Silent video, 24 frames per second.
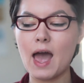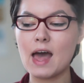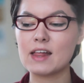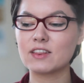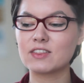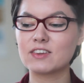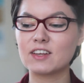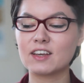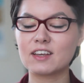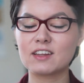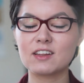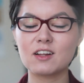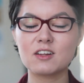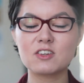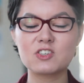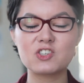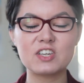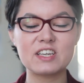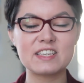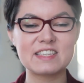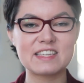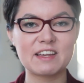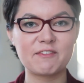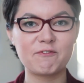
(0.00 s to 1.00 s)
and
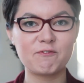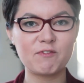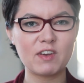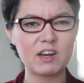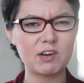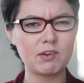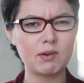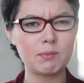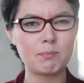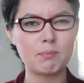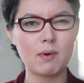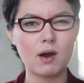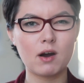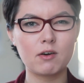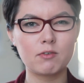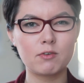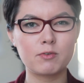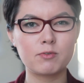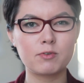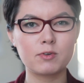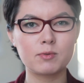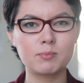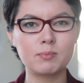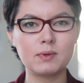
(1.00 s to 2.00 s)
technology is a very
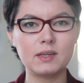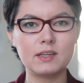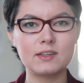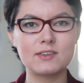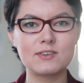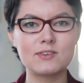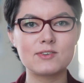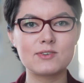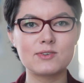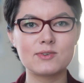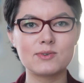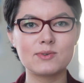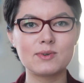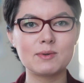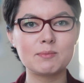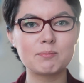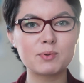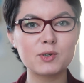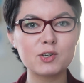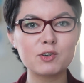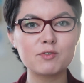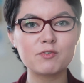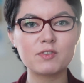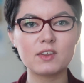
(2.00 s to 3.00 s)
powerful means to
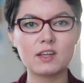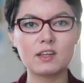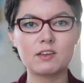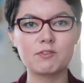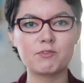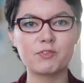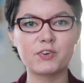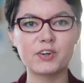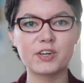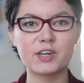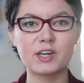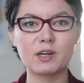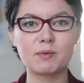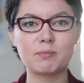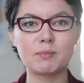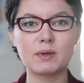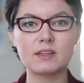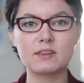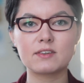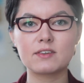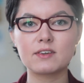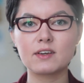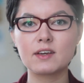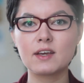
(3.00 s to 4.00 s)
improve the
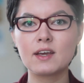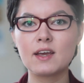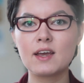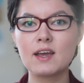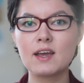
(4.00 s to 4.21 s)
environment.